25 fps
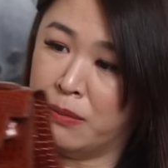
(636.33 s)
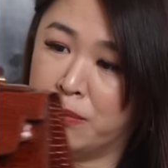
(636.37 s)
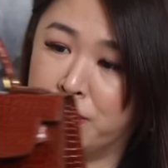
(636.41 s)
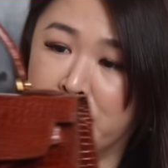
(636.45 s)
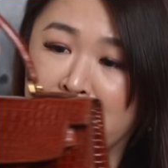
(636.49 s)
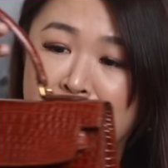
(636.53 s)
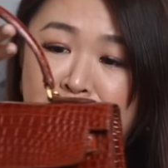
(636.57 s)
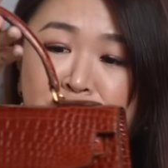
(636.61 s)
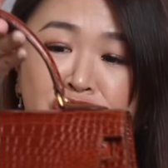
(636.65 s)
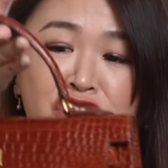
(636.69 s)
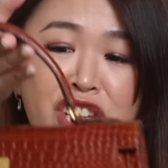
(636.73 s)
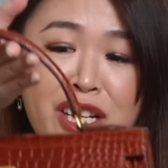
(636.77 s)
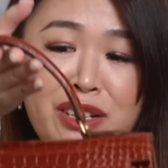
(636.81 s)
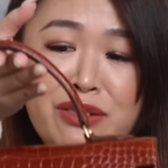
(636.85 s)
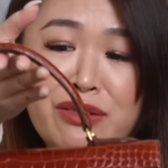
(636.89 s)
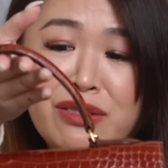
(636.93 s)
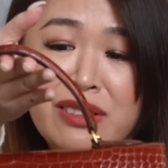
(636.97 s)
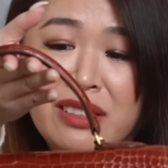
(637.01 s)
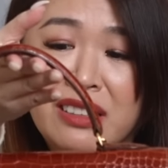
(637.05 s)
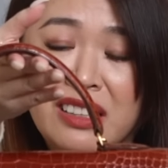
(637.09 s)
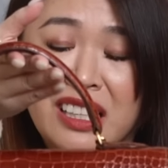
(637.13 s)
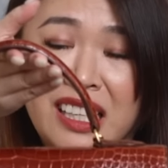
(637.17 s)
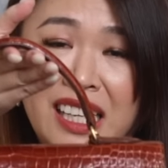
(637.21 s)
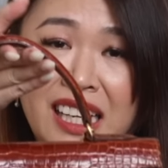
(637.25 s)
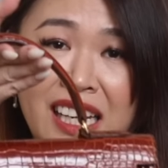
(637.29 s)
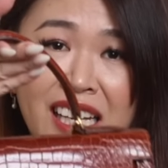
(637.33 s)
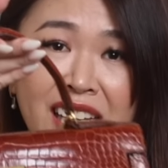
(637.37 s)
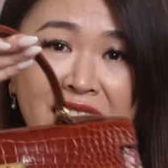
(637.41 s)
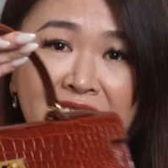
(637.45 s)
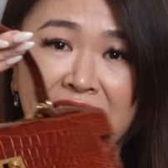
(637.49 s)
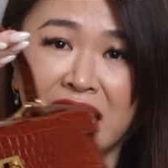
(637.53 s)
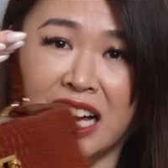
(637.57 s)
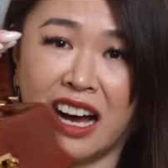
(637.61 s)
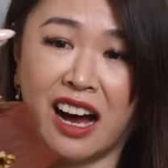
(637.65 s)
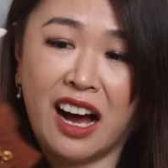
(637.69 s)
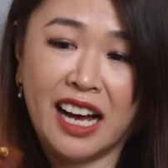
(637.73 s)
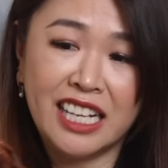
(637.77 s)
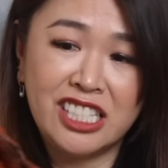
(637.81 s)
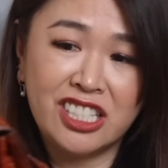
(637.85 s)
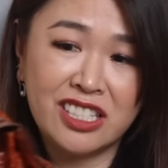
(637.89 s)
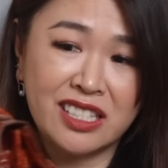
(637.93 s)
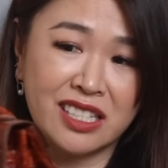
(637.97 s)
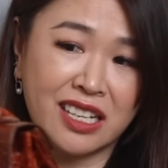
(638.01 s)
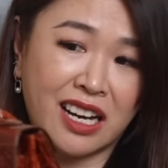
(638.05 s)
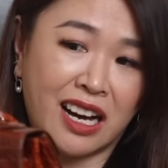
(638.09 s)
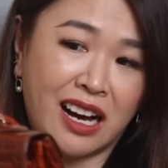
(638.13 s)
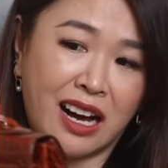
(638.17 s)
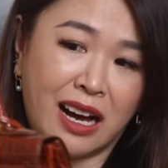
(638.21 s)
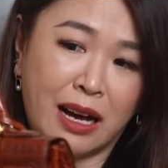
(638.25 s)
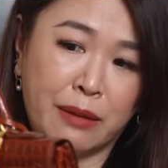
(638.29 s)
but generally I
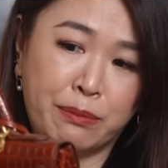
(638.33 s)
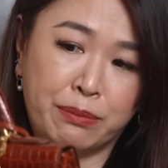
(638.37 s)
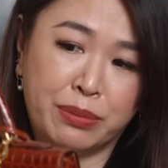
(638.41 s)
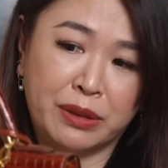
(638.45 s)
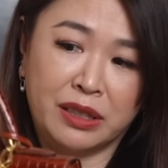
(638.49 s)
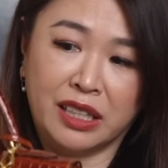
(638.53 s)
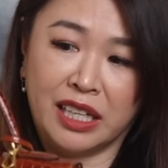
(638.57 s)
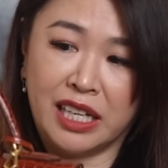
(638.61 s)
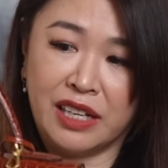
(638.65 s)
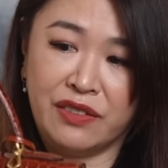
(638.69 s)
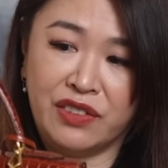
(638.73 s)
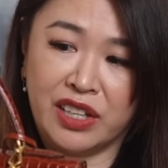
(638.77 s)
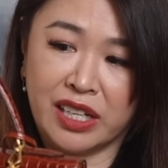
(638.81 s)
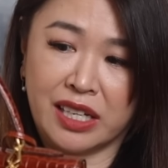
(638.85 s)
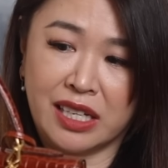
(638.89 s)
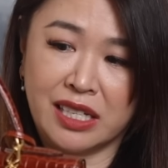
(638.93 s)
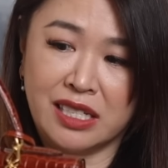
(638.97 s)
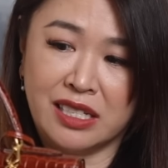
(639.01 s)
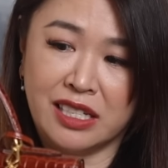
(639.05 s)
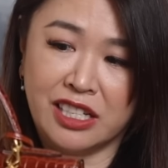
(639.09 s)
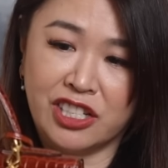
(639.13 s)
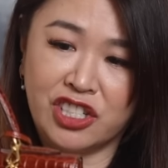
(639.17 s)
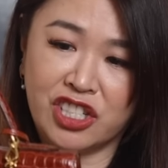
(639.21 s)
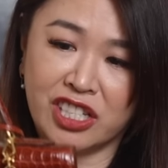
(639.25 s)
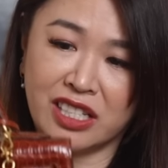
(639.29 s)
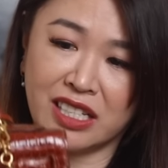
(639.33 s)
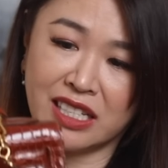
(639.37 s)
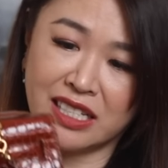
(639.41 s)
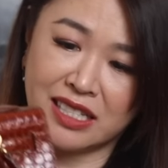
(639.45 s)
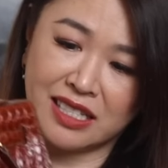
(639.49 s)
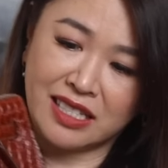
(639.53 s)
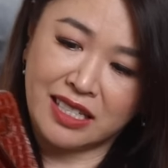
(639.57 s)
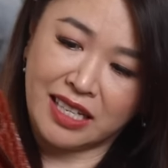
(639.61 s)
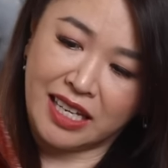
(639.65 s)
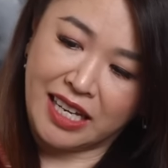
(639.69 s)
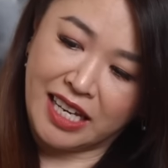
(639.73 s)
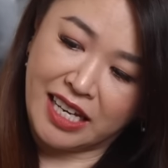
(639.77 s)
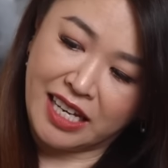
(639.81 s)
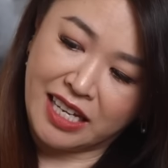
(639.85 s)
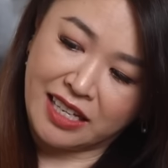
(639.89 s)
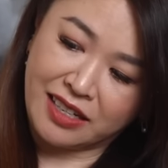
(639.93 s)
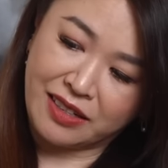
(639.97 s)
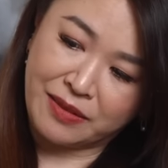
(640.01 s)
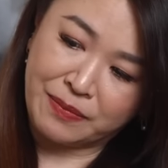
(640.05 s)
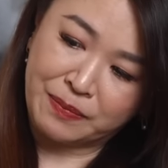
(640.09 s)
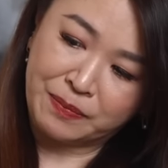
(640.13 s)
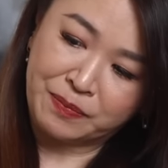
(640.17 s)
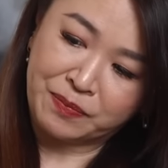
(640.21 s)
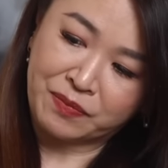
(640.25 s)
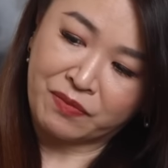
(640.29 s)
just can't believe the condition it's
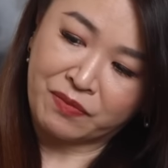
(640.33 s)
in.